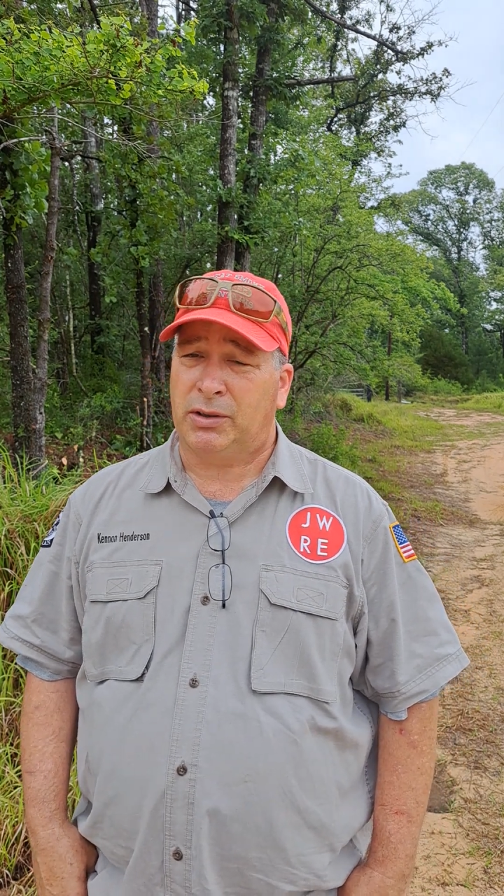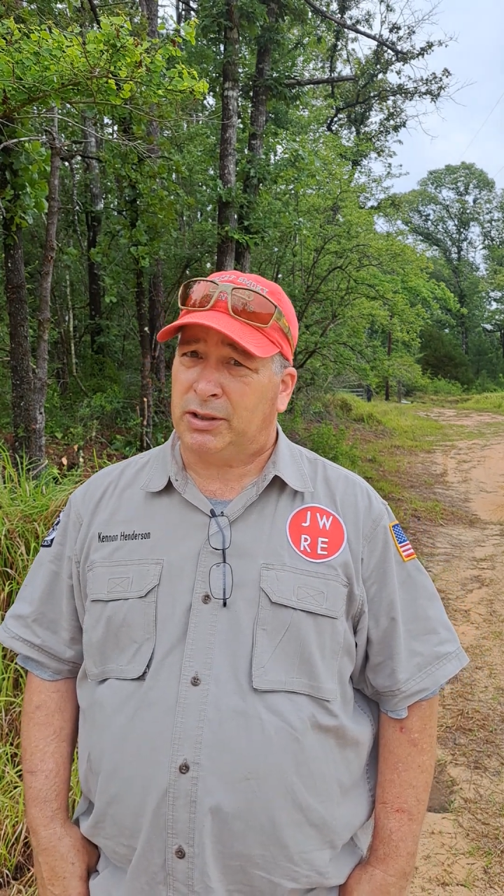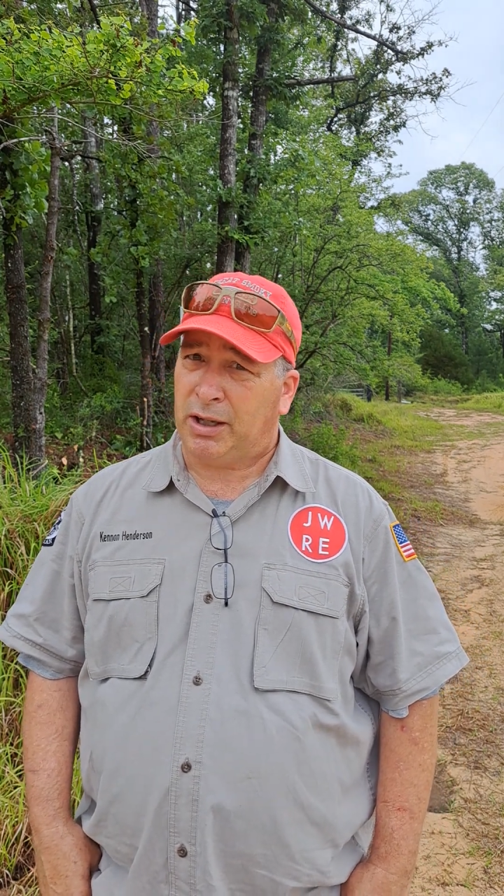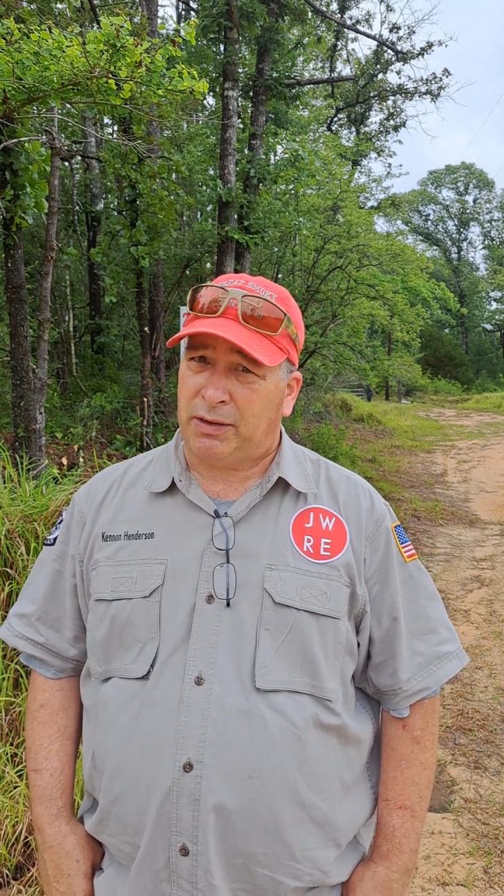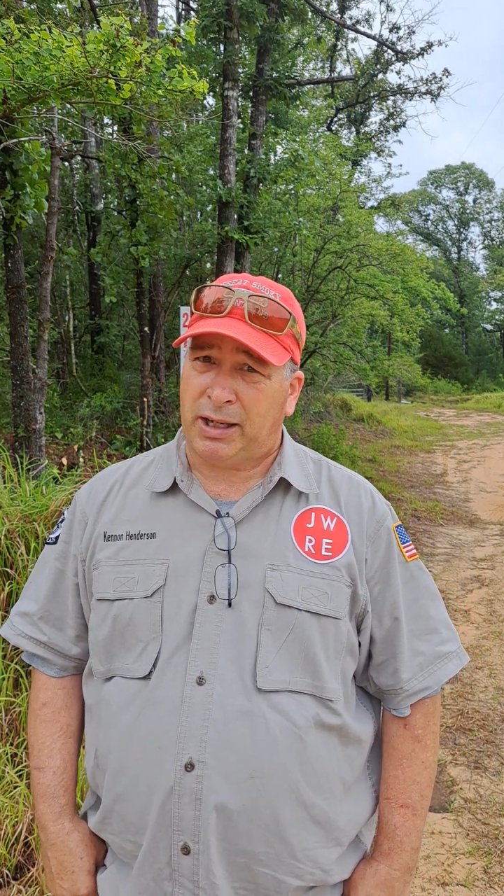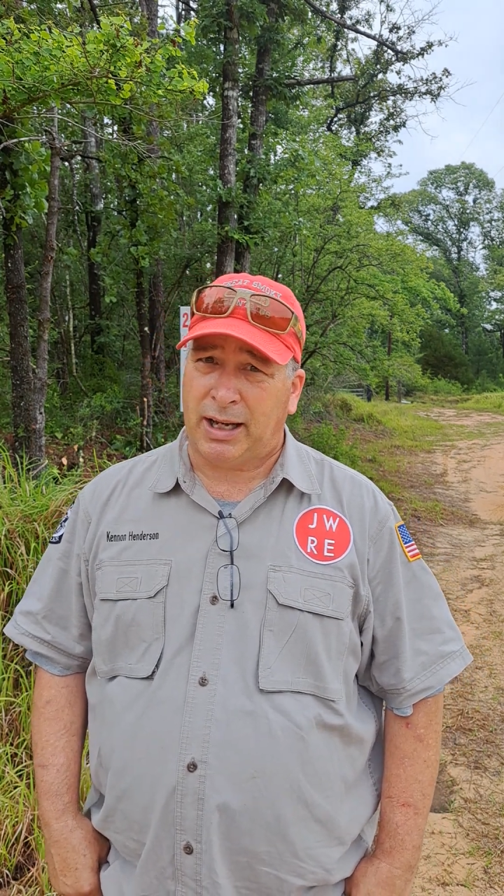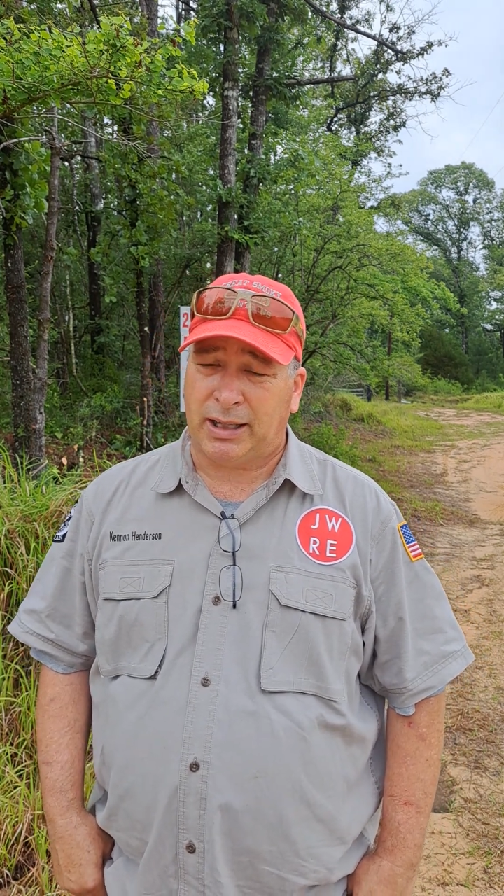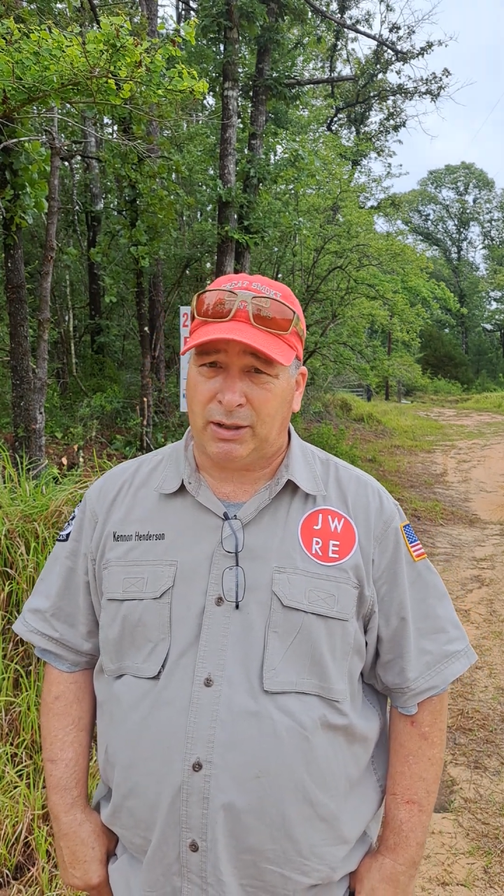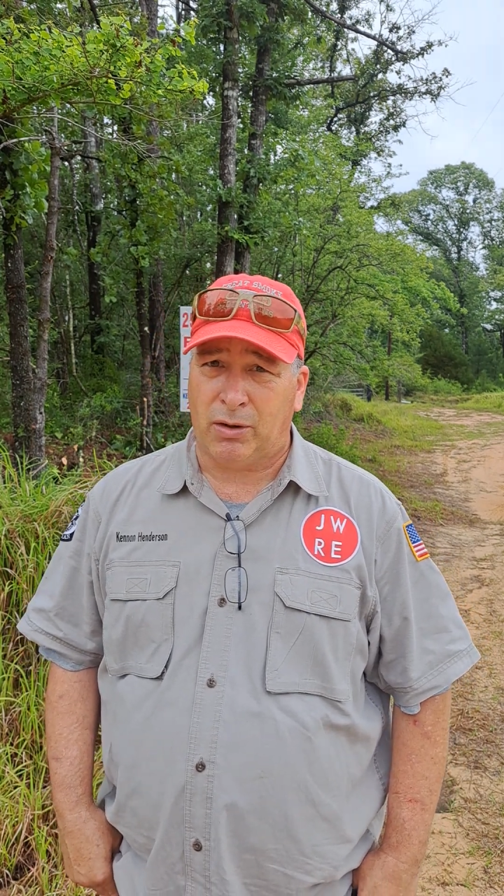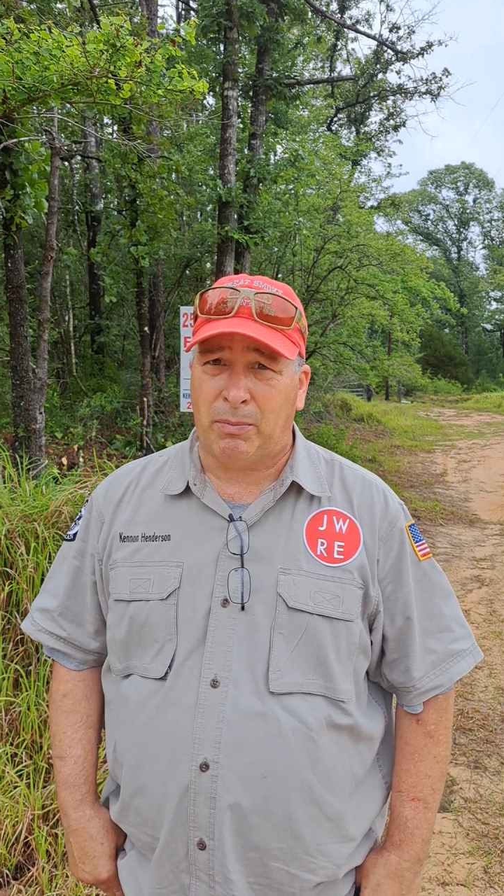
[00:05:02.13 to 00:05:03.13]
there's nothing I
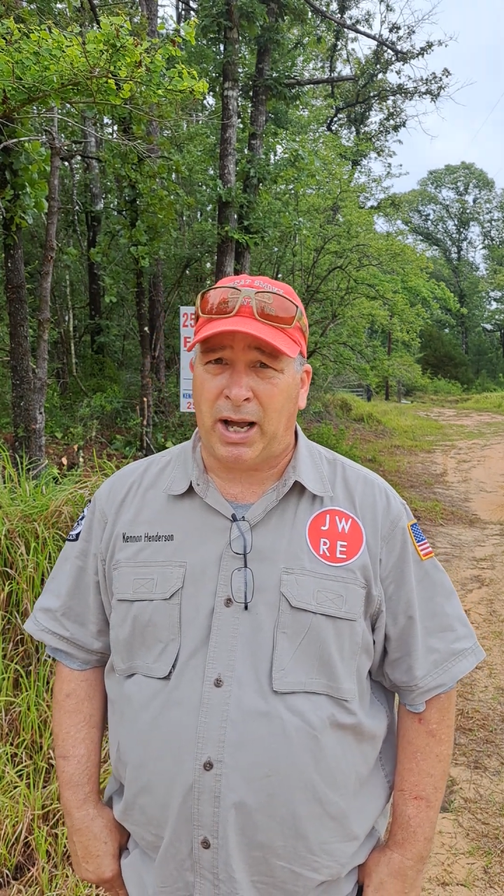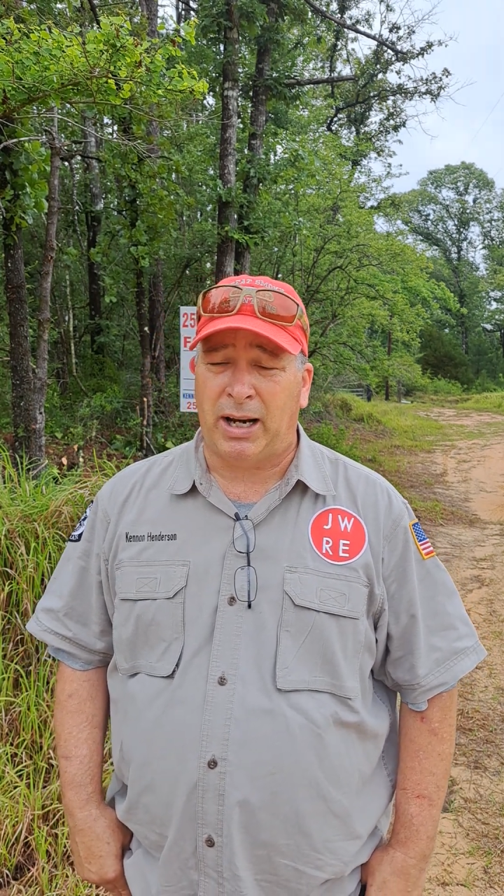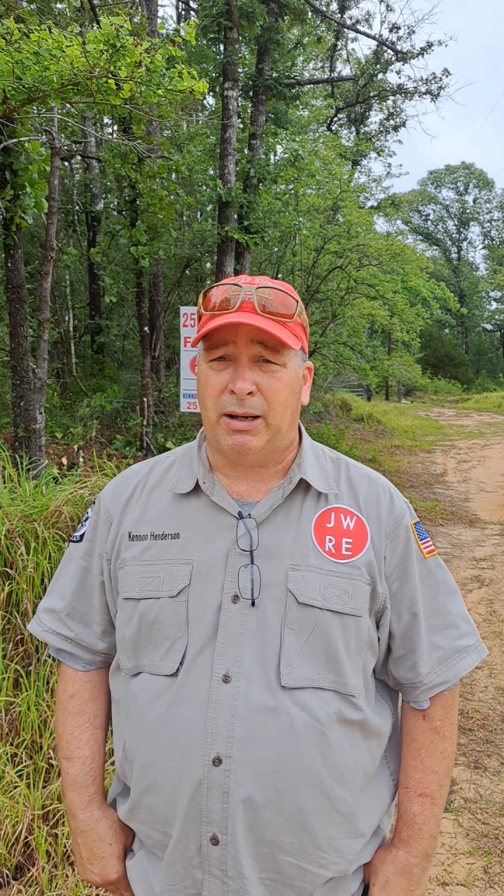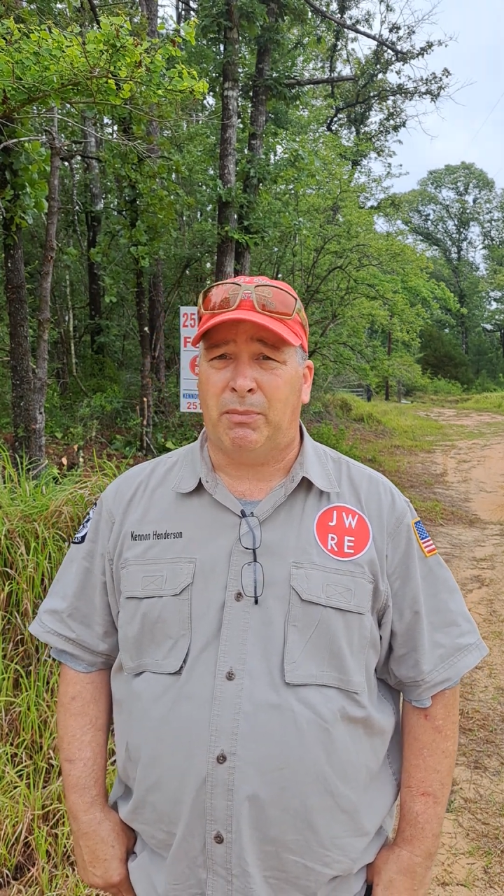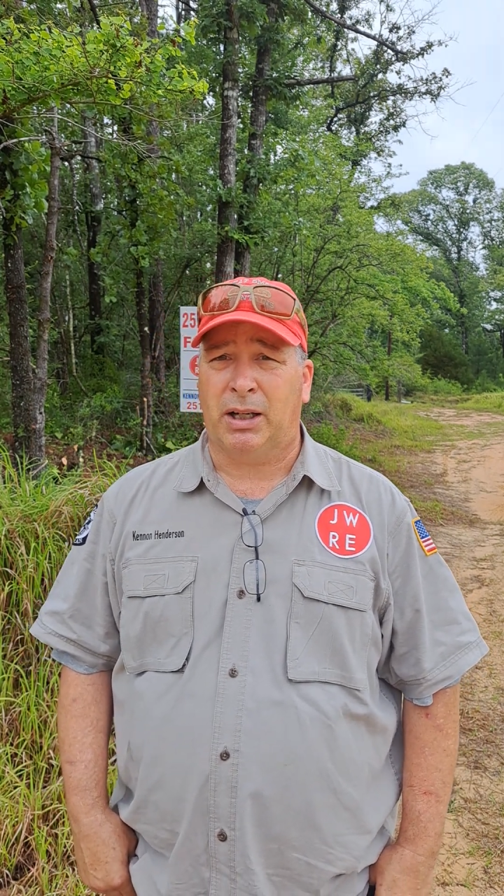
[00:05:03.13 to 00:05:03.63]
can do about it